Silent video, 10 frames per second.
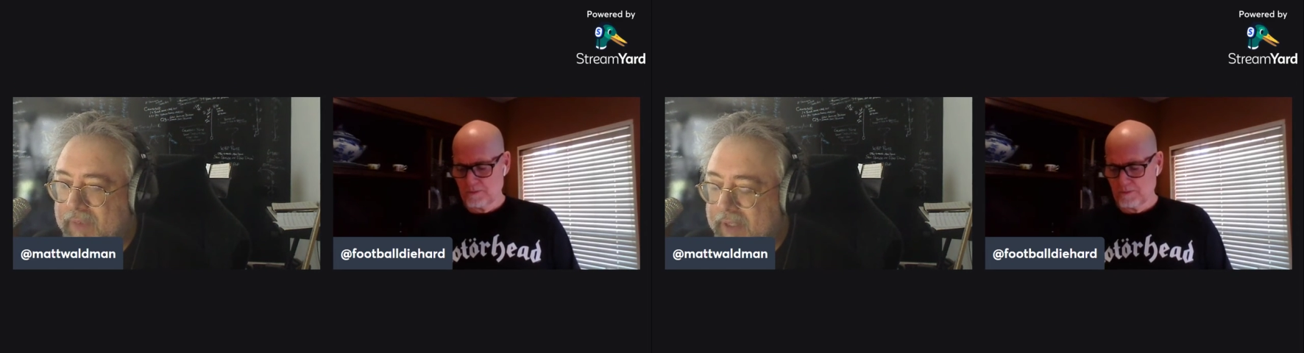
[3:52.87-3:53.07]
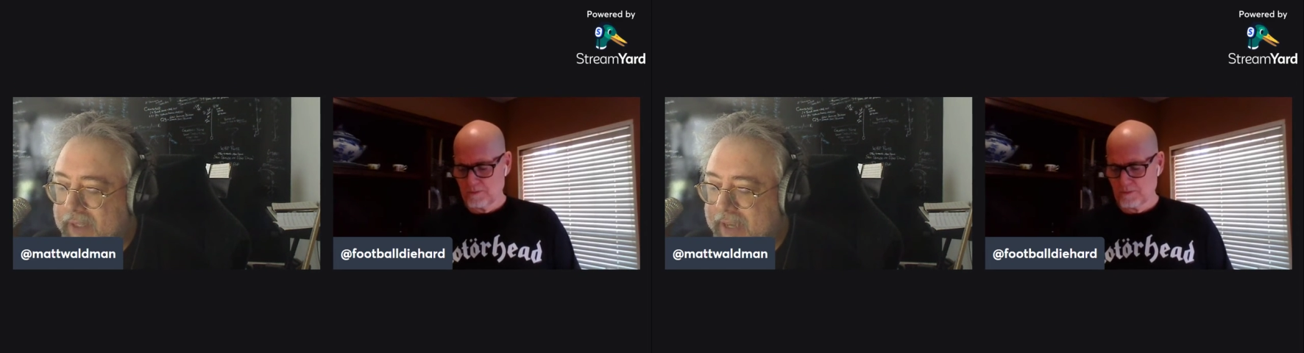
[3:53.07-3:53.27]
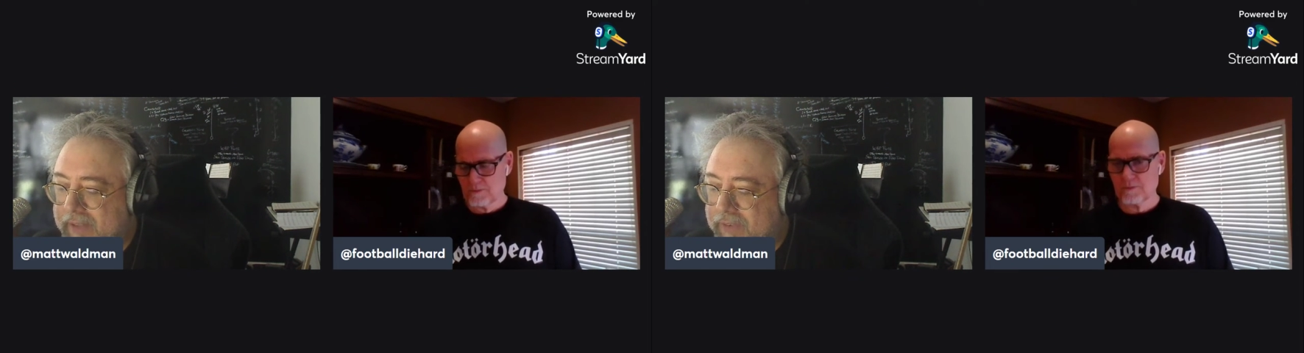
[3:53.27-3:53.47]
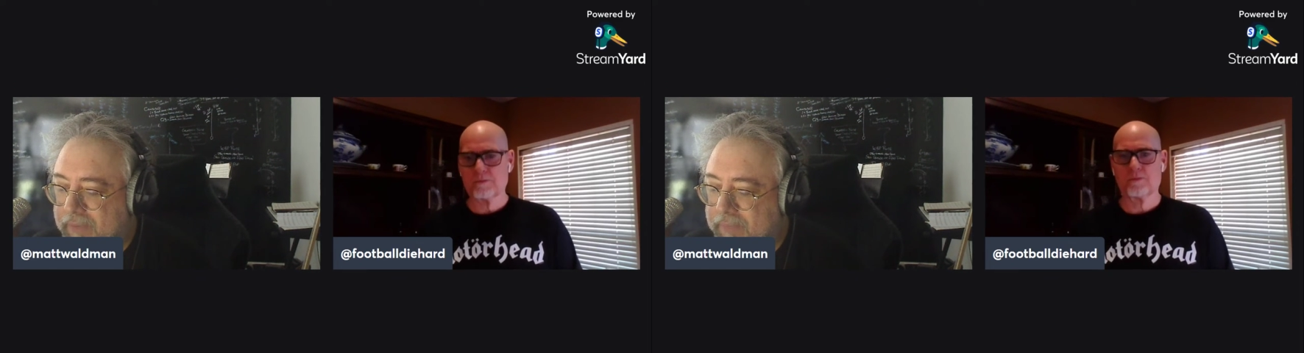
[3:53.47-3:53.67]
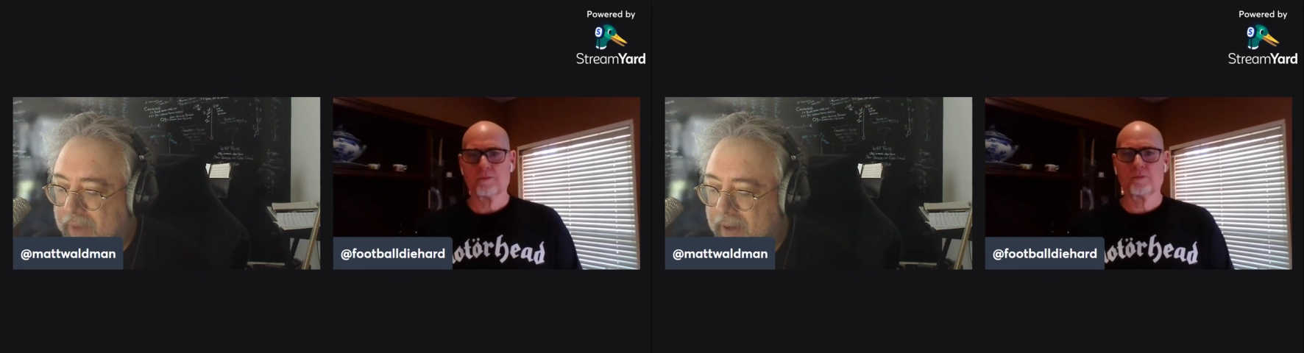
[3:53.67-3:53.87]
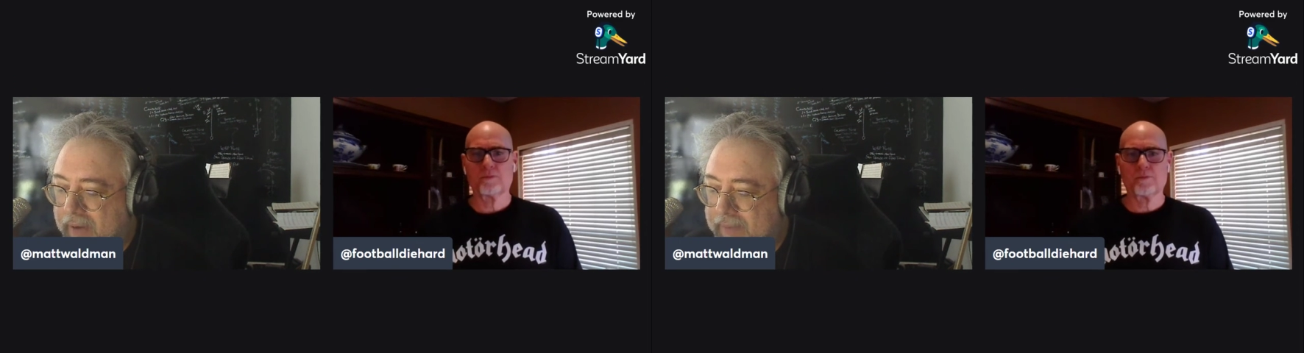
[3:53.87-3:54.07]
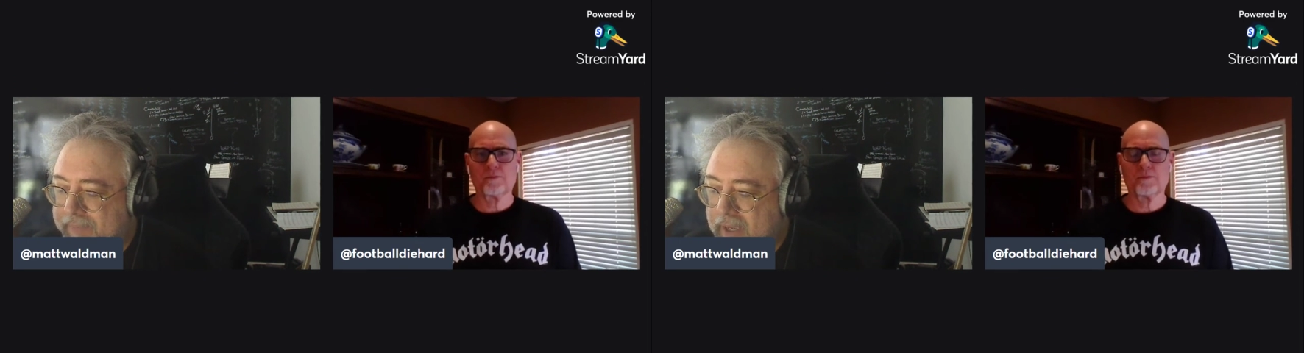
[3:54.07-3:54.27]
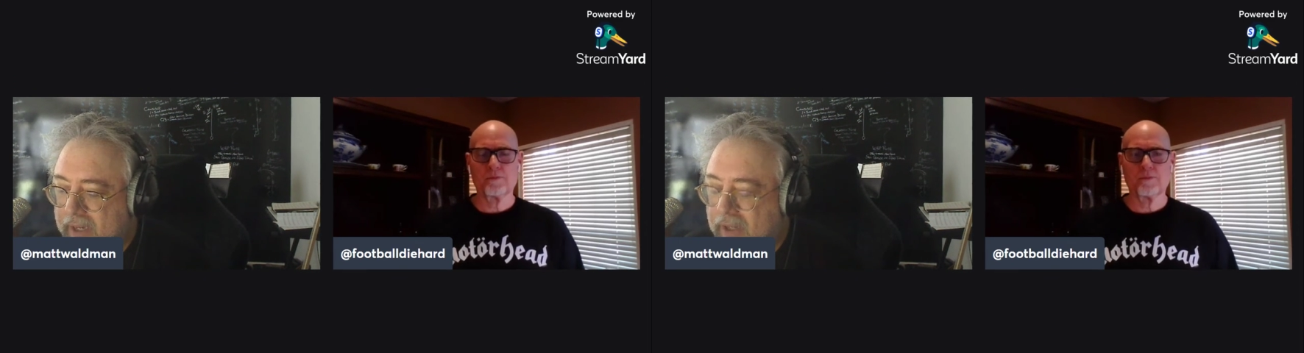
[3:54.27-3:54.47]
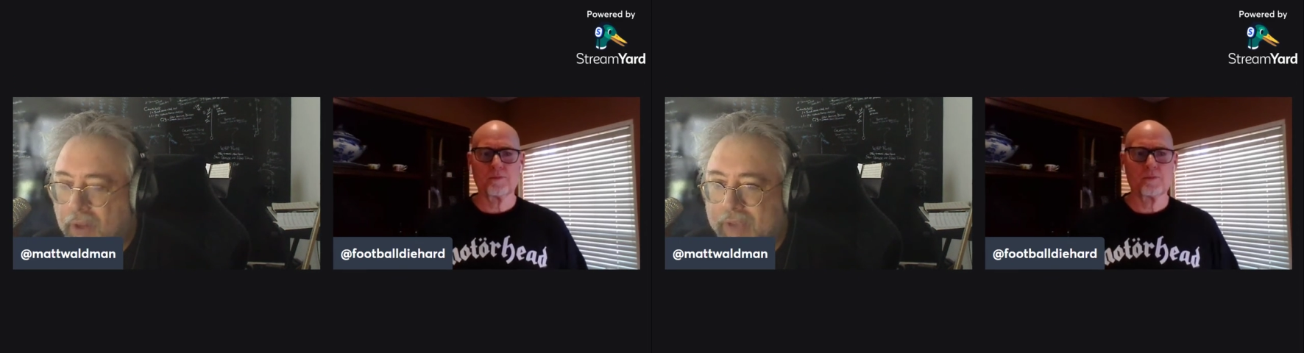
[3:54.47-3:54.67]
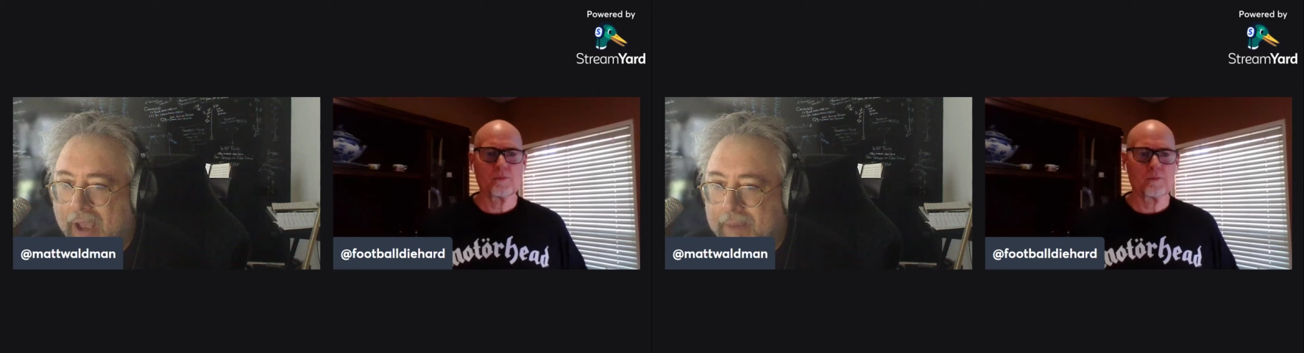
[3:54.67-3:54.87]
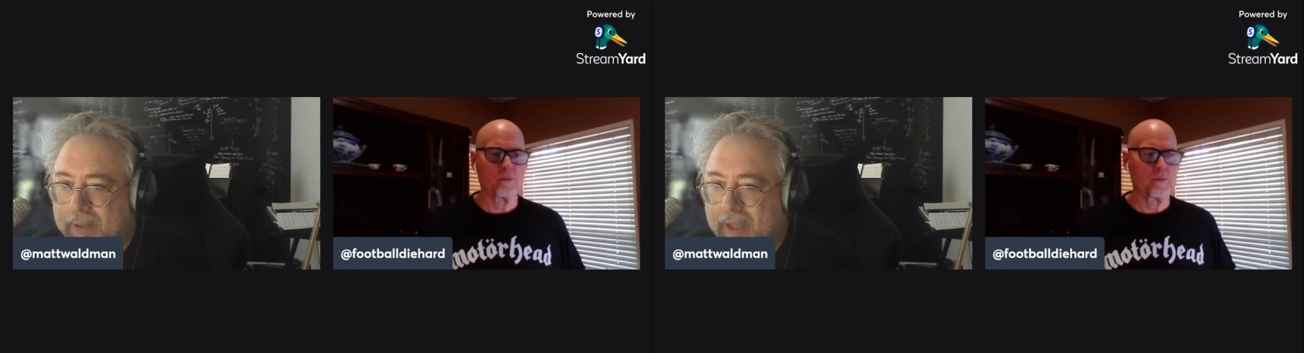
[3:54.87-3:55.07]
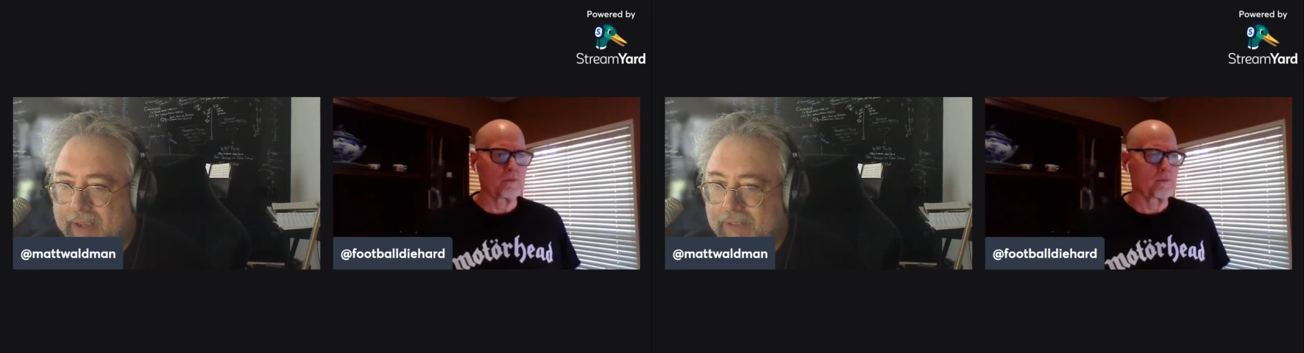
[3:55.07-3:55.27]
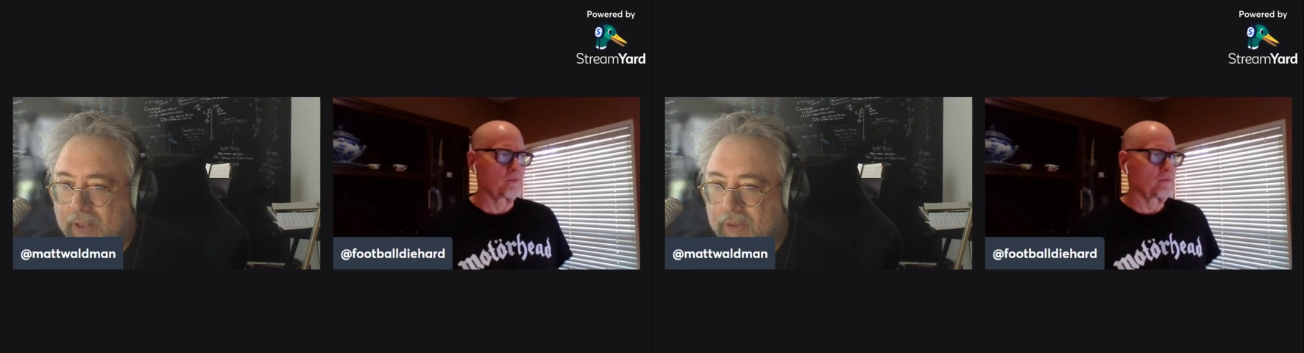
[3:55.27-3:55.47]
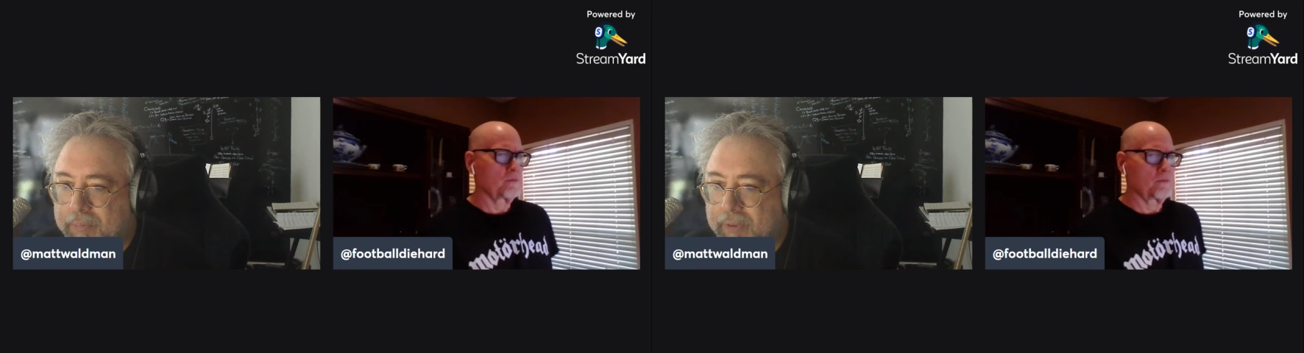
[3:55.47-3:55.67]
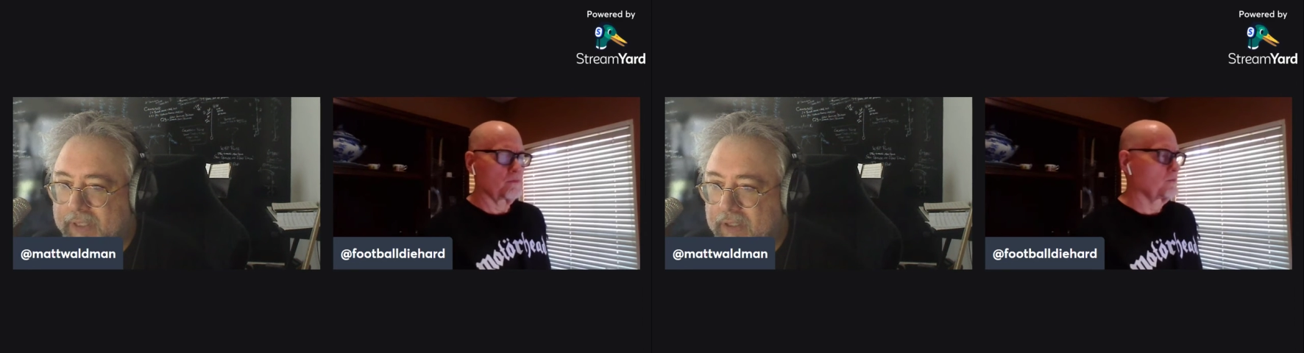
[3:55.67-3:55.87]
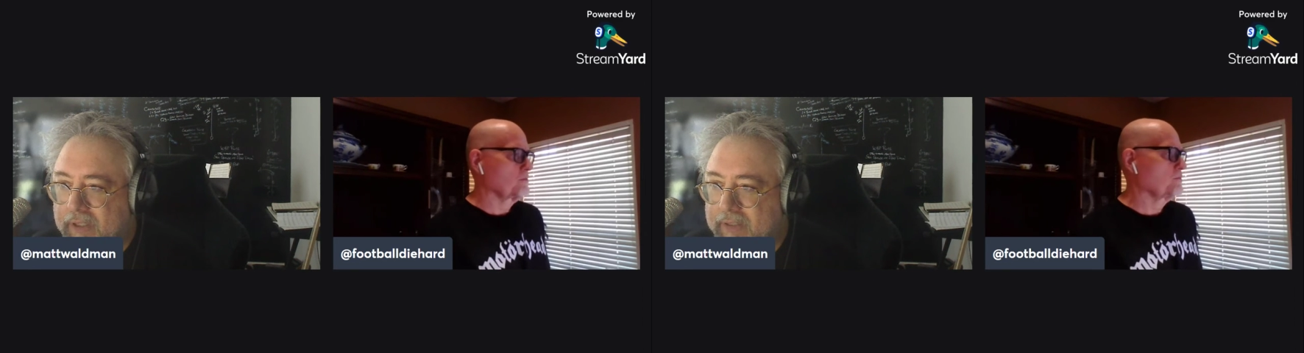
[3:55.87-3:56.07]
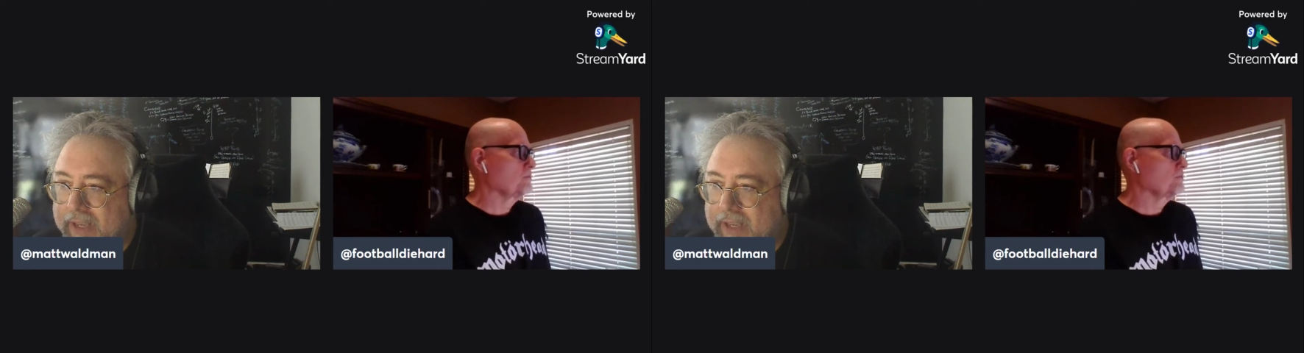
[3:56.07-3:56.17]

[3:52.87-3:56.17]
Speaker 1: he got some, uh, closeout plays that looked pretty good. They